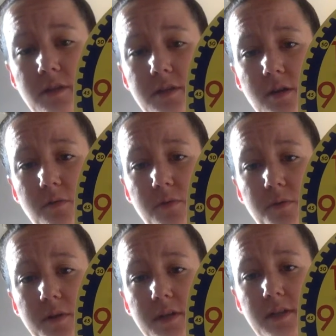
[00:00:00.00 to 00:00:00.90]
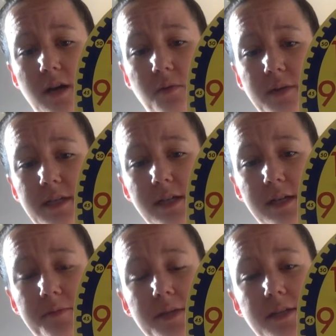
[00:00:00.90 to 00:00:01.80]
So if we want to tell what
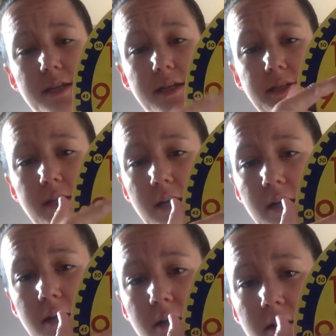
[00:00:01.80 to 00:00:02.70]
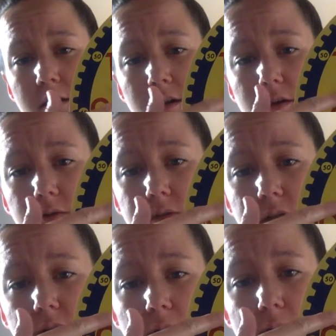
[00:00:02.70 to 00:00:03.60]
time this is, go to
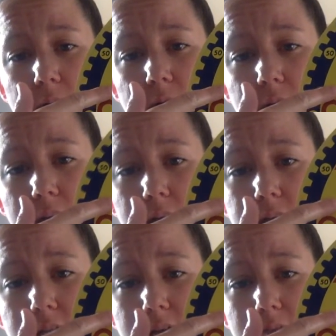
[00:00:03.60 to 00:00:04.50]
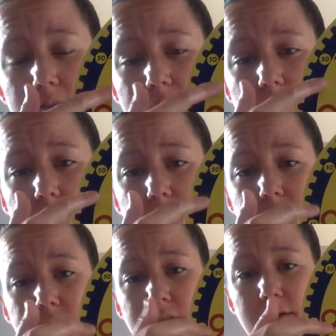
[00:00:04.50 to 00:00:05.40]
your hour hand and
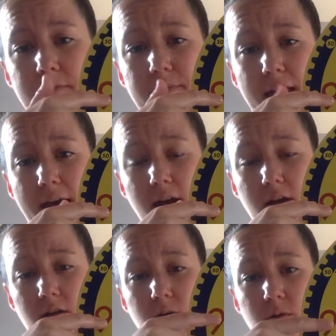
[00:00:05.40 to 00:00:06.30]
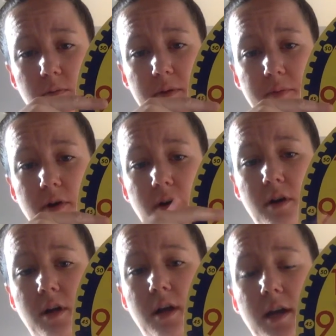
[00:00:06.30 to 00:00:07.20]
bounce back. Remember,
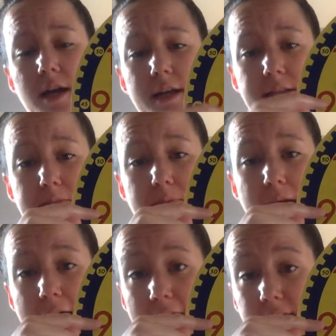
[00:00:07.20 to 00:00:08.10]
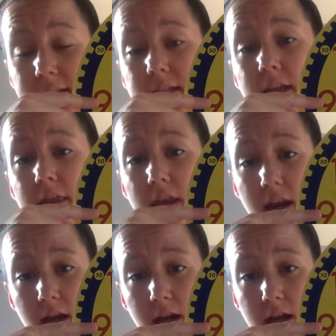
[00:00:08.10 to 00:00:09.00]
it's past the
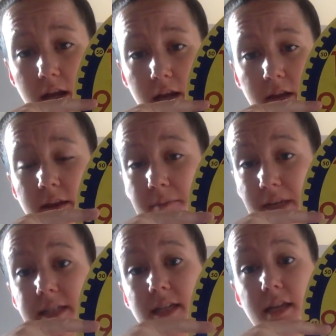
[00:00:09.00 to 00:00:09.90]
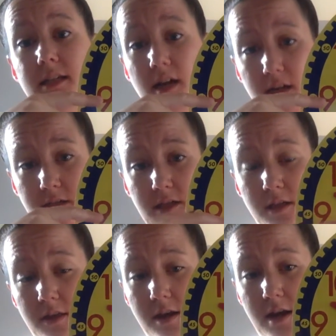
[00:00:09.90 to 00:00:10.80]
9. That means it touched
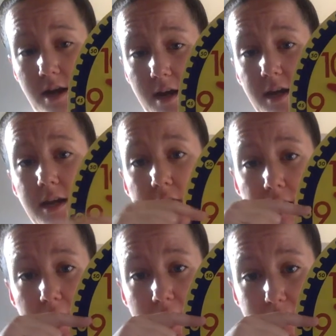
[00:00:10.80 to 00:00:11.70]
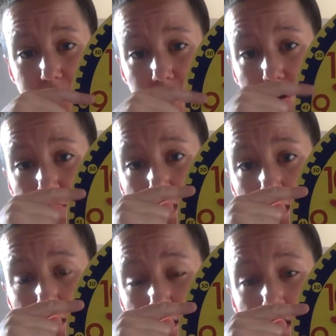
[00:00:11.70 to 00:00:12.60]
the 9 and it kept
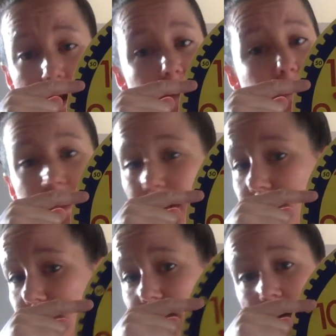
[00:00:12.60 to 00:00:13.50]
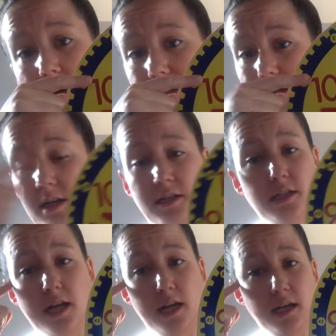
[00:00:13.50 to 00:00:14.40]
going. But it has not touched
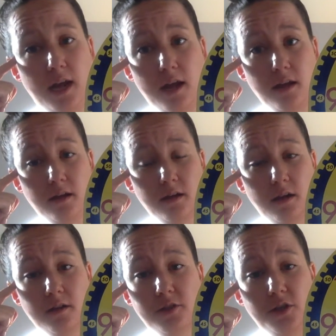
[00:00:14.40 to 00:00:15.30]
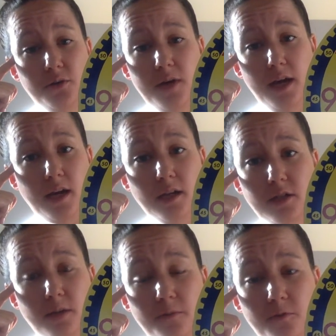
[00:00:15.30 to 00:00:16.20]
10 yet. So you can't
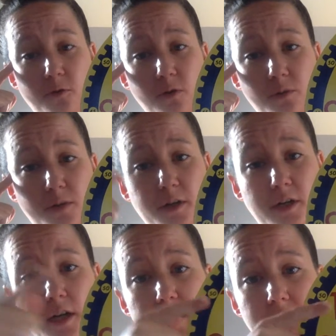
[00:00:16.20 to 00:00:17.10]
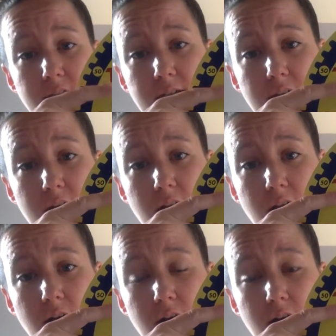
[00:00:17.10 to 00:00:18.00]
jump forward to 10
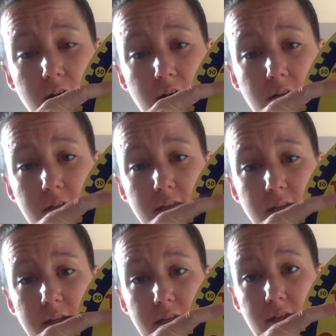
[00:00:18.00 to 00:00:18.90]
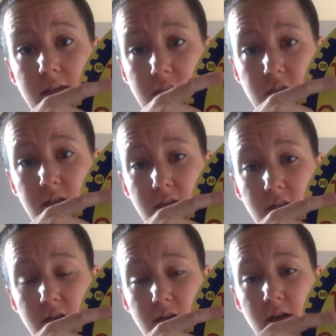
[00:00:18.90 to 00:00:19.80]
o'clock. until it touches it.
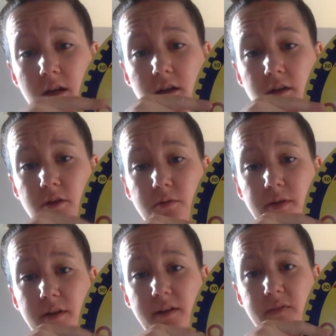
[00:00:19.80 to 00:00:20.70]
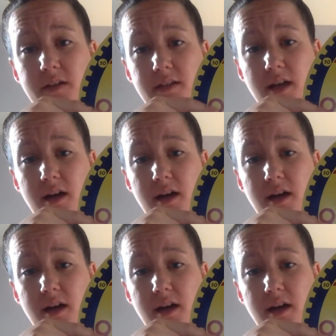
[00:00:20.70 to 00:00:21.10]
You don't want to leave this guy